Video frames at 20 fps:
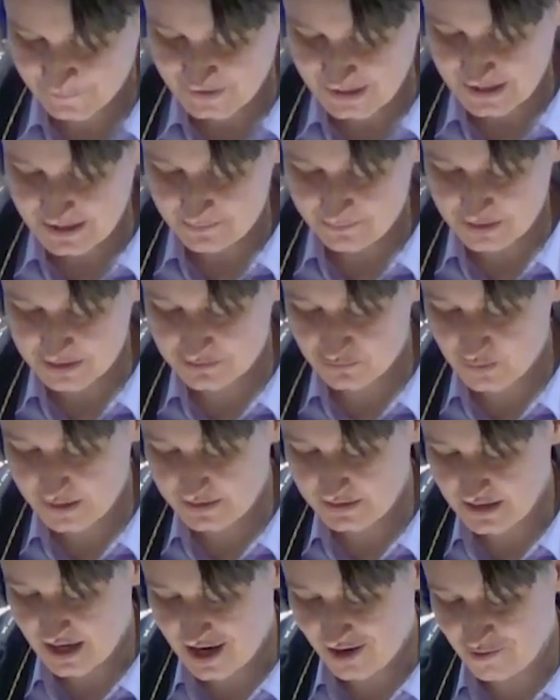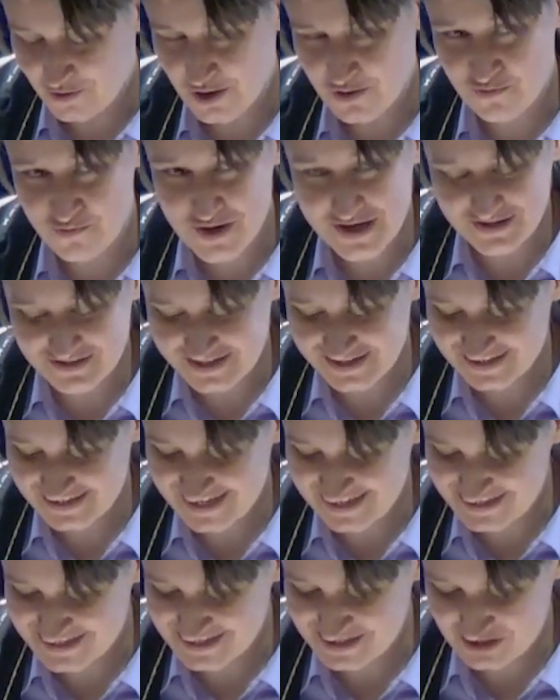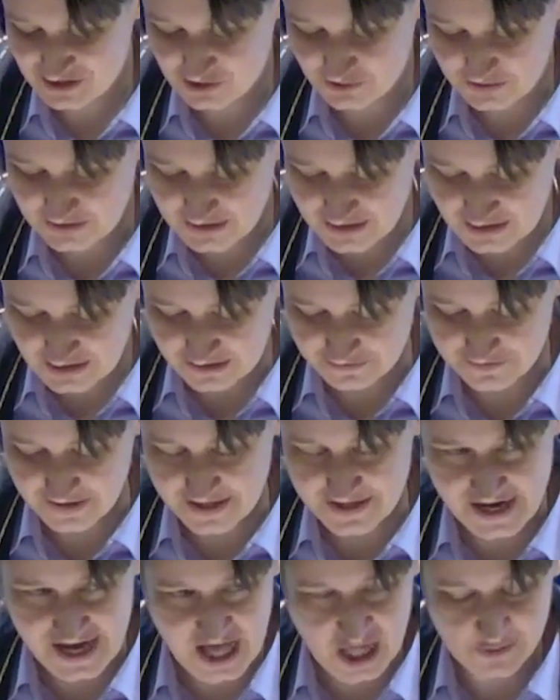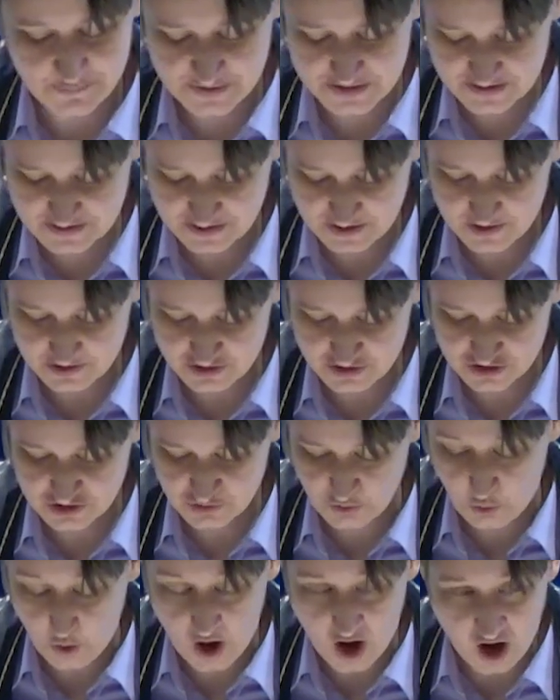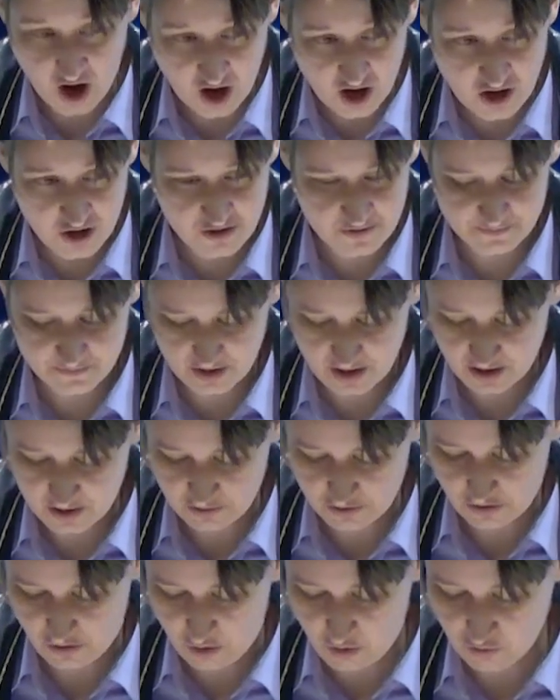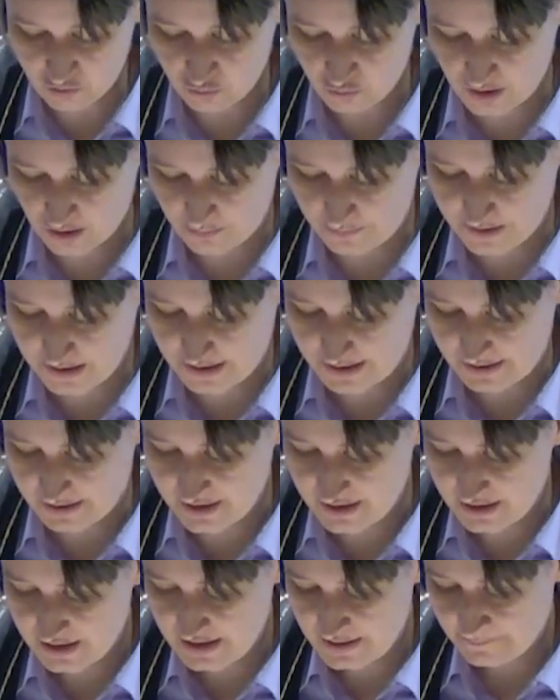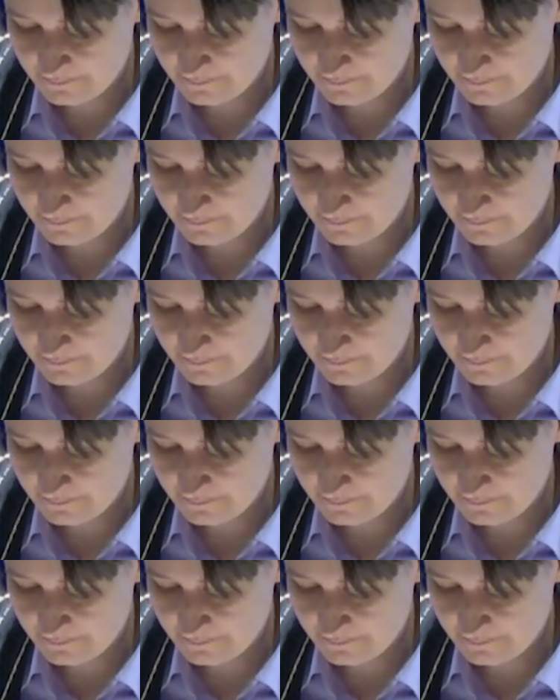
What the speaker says: But when our willingness to give and help starts to harm our own well-being,